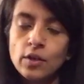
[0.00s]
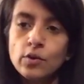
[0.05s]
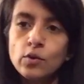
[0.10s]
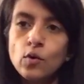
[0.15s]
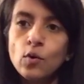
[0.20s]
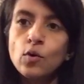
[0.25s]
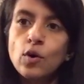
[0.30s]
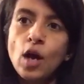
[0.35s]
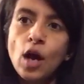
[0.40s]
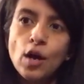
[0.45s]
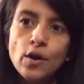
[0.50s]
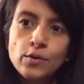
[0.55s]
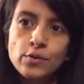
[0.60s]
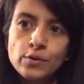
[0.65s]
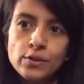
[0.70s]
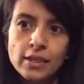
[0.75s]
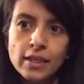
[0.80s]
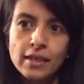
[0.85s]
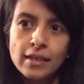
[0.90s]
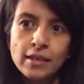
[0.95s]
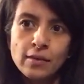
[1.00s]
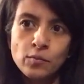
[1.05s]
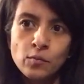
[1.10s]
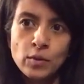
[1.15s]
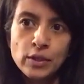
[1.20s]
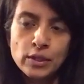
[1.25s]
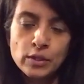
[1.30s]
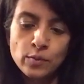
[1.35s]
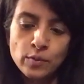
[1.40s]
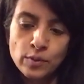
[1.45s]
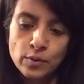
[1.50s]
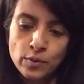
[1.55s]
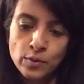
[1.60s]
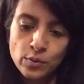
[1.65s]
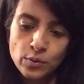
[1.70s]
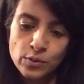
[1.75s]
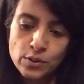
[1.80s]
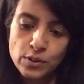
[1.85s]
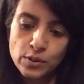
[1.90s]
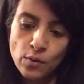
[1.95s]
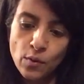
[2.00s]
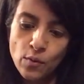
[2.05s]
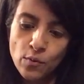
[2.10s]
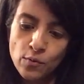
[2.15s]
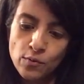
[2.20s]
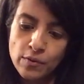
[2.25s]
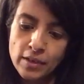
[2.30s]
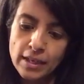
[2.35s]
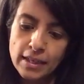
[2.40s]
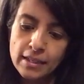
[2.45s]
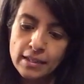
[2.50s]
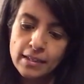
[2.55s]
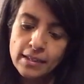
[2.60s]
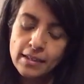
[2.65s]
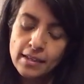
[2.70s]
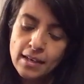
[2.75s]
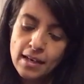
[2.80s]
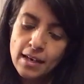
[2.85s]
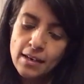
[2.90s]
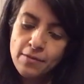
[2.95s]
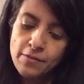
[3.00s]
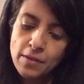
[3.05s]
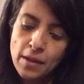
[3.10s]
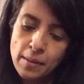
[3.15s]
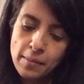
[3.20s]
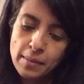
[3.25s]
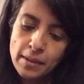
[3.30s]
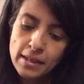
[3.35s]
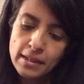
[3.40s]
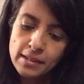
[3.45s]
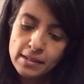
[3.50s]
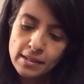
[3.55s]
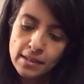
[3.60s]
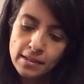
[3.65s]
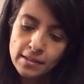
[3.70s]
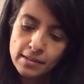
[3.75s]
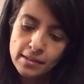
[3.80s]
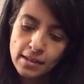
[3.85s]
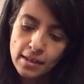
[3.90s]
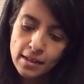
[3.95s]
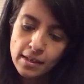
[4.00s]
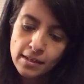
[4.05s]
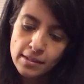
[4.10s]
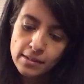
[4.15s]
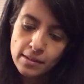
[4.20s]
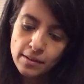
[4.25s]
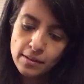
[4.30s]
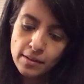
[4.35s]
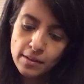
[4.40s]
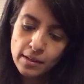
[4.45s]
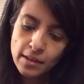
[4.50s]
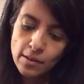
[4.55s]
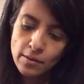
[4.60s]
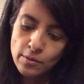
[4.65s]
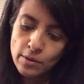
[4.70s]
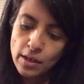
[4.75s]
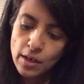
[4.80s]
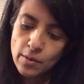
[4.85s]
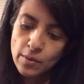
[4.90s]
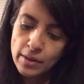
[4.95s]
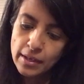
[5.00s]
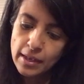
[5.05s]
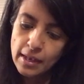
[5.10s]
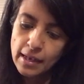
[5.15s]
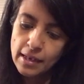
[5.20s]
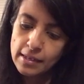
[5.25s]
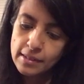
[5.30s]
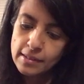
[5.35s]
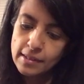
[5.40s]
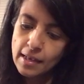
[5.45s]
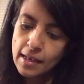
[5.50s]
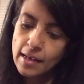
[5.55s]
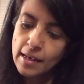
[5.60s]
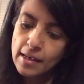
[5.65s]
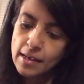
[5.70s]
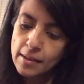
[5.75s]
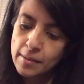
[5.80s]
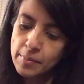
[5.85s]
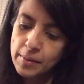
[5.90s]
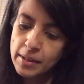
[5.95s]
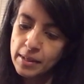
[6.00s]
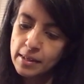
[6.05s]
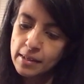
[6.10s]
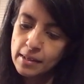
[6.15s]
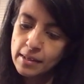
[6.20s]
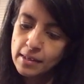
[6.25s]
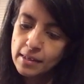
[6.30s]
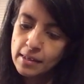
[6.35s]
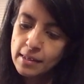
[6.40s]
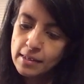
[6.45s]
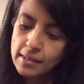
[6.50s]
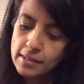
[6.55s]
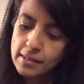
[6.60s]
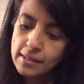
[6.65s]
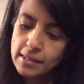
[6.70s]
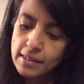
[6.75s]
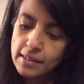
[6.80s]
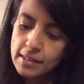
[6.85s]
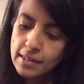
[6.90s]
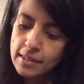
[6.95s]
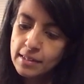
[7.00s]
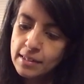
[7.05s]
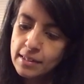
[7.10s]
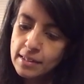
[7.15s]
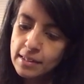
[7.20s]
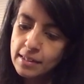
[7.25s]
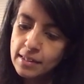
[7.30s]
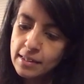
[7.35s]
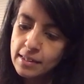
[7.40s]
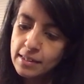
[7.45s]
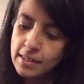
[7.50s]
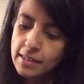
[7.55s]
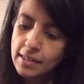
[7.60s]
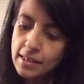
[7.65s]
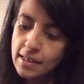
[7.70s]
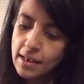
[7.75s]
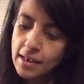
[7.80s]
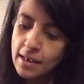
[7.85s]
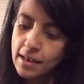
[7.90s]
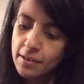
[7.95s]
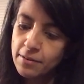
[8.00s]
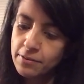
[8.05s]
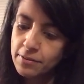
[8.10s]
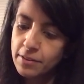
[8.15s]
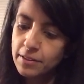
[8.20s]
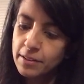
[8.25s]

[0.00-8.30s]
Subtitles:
you're coding and which wheel you're solving, if that makes sense. So I'm going to go lowercase A, B, C, D, E, F.